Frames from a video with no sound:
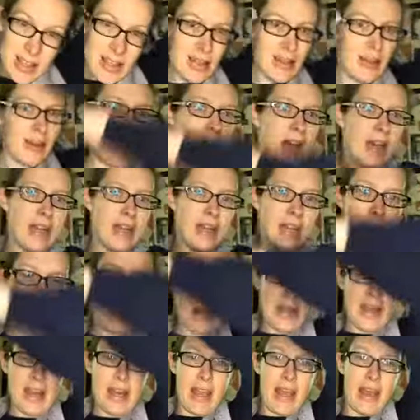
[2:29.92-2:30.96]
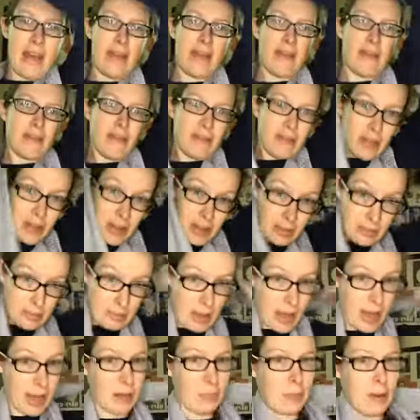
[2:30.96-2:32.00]
I knit mine out of
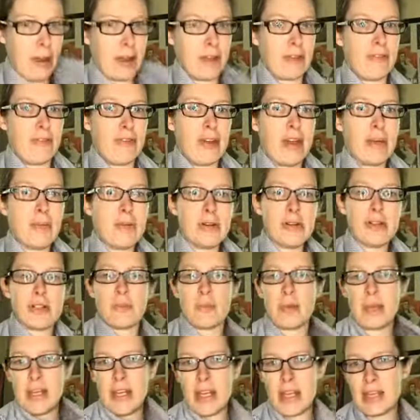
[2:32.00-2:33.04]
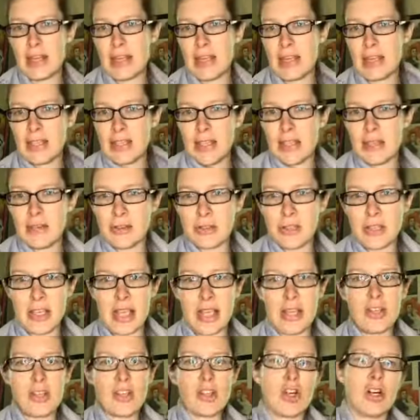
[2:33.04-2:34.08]
magpie fibers, but any single skein
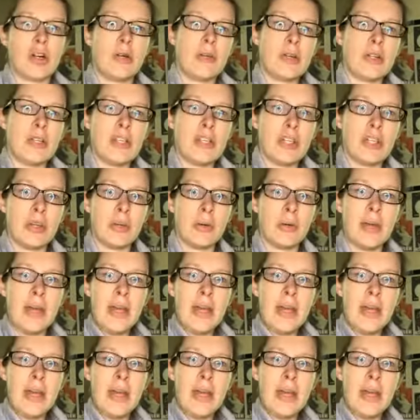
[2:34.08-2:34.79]
shawl would do.